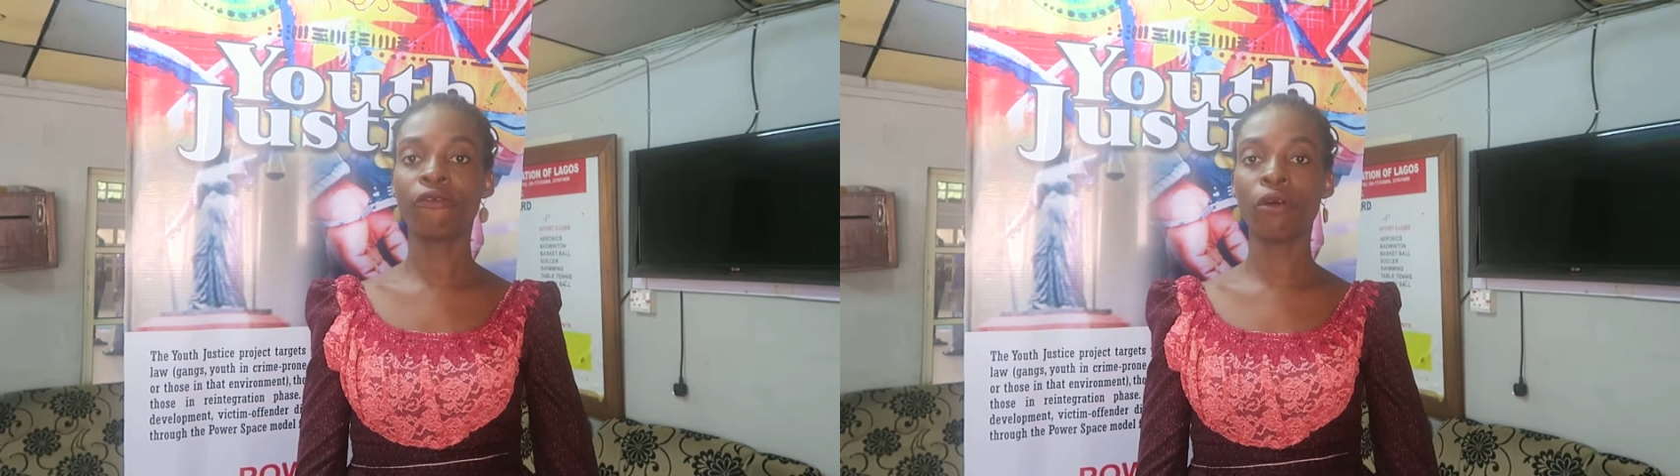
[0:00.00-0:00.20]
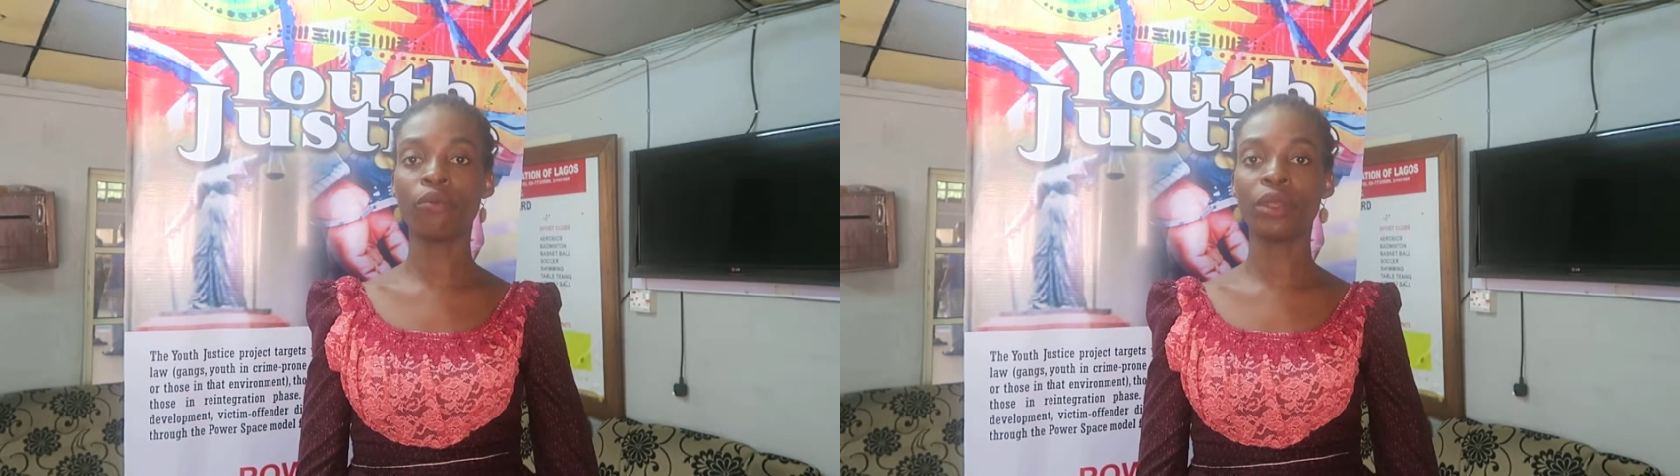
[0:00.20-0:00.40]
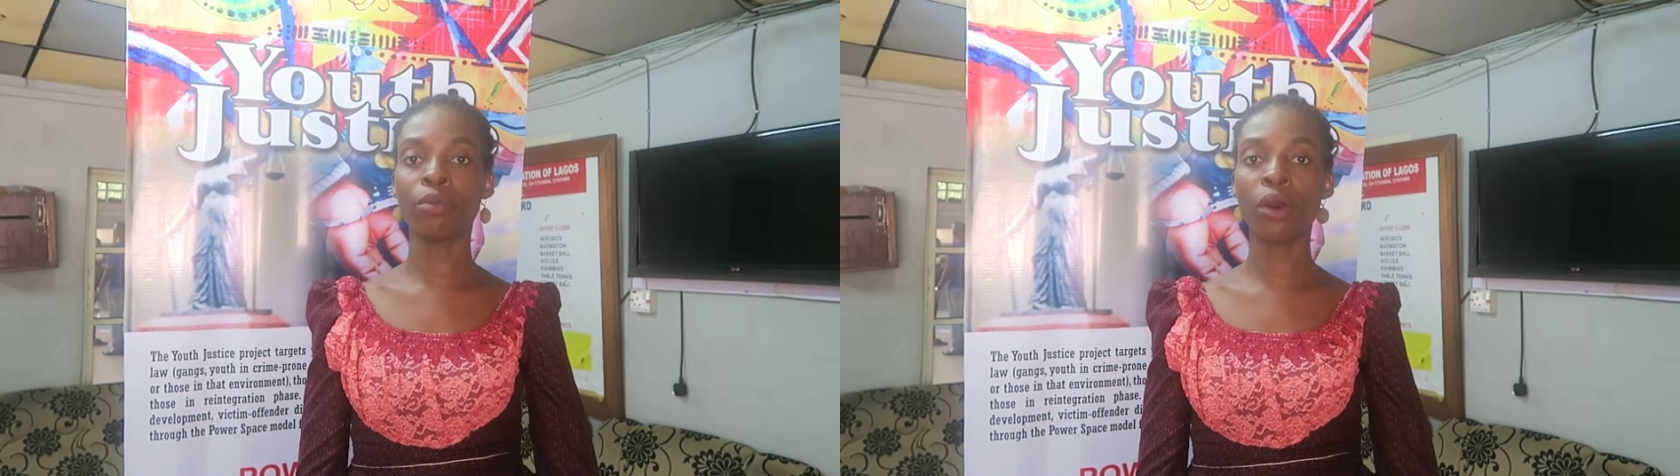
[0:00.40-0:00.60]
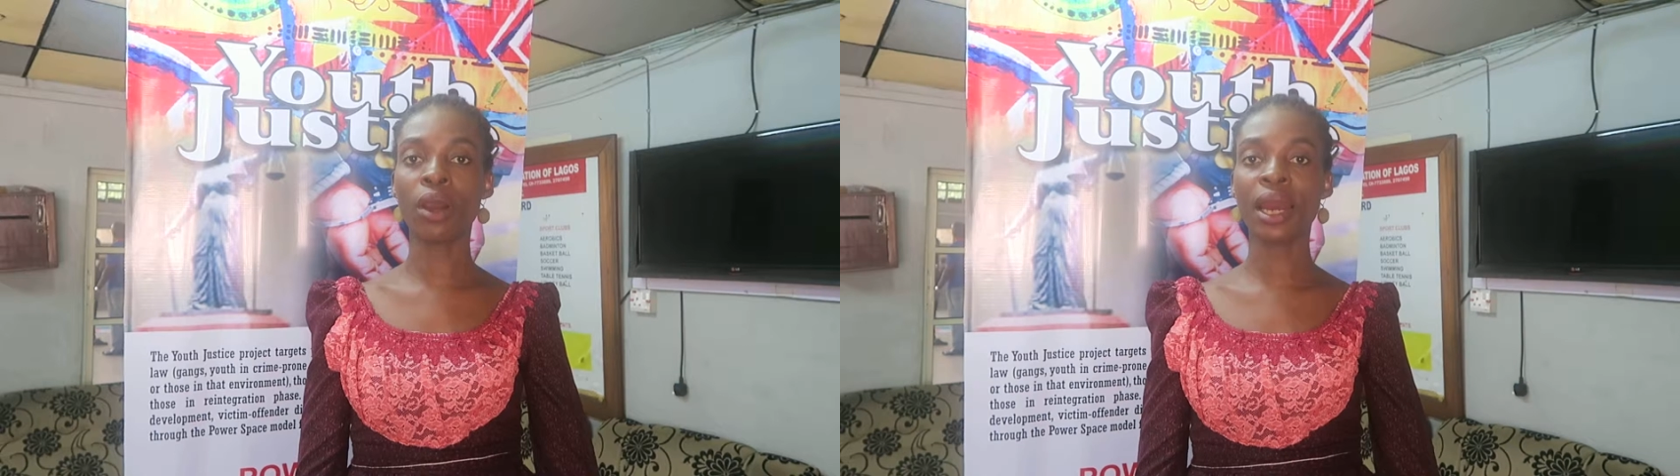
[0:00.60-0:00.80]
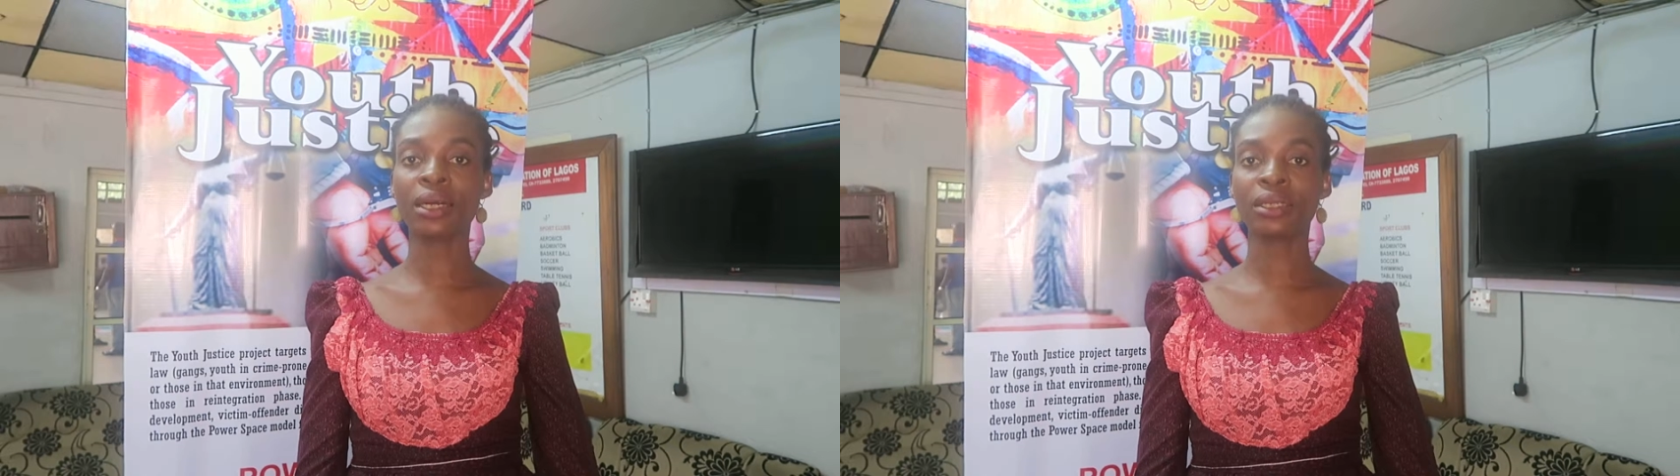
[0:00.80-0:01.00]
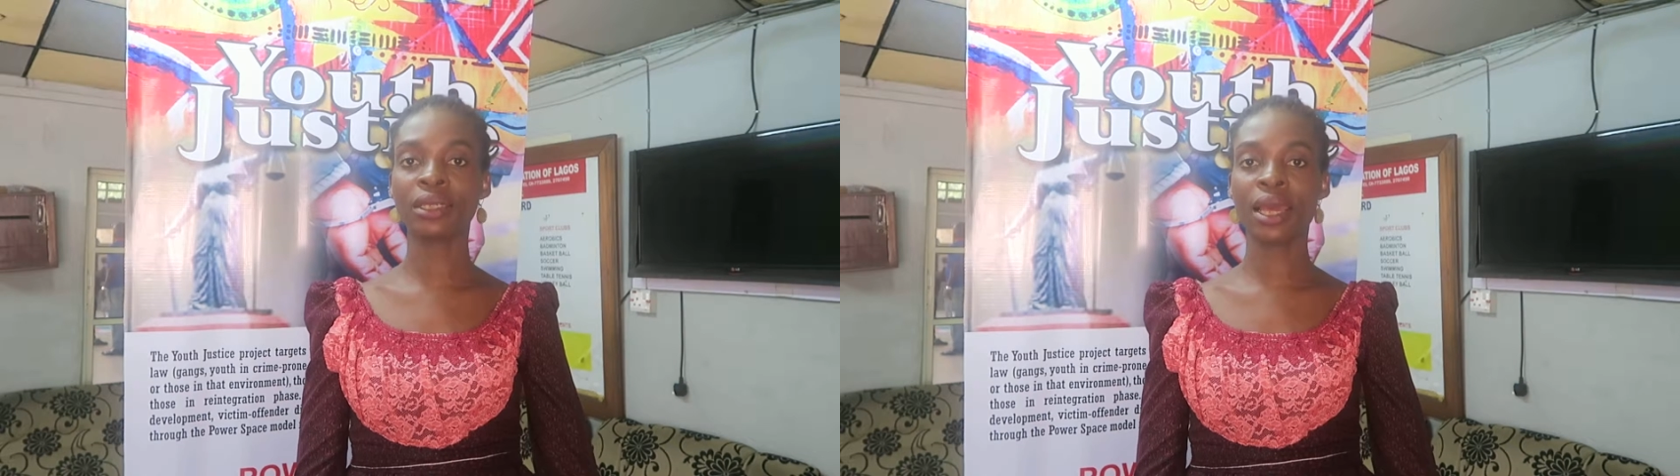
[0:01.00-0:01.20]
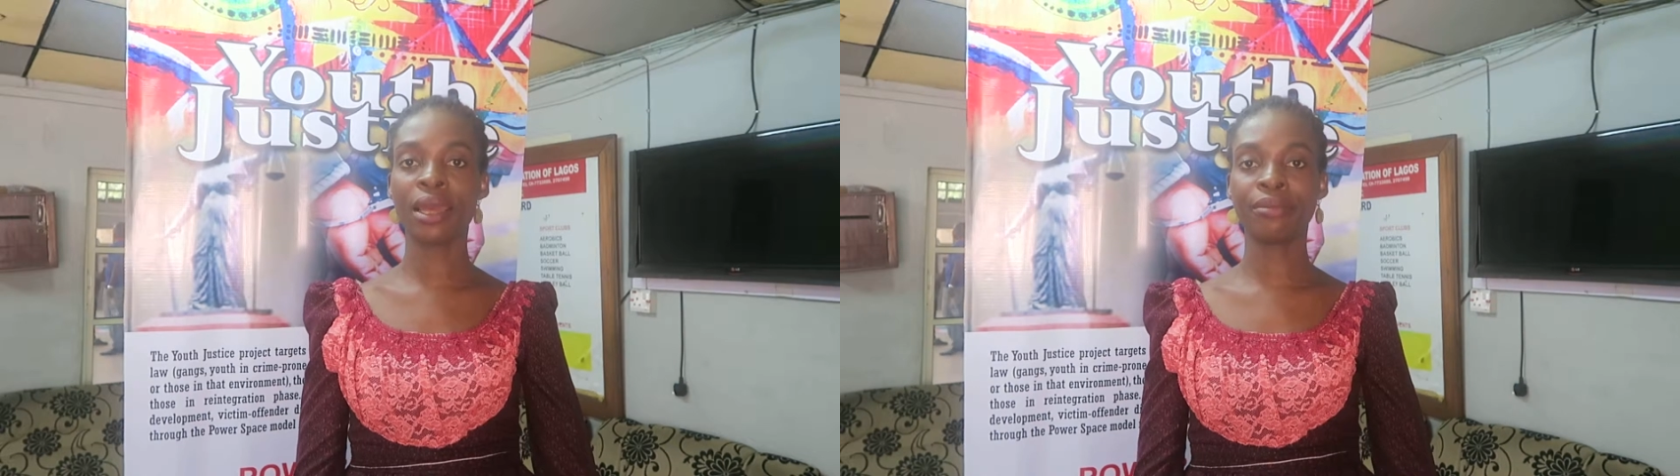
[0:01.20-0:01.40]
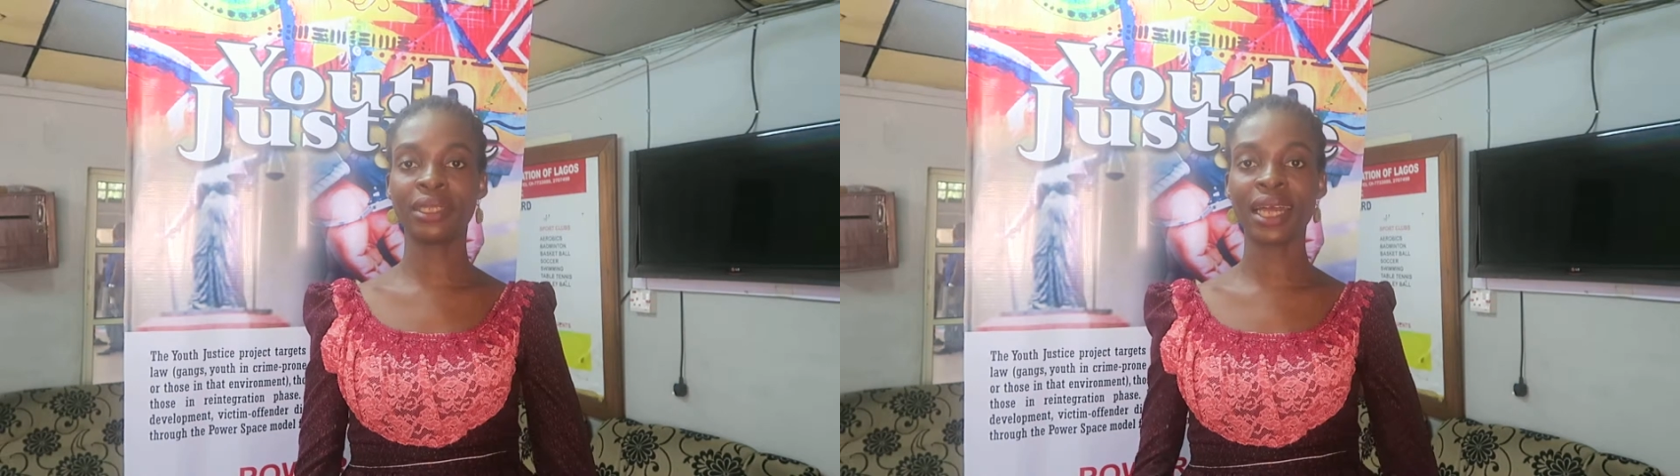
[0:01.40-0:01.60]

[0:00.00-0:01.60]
from the morals and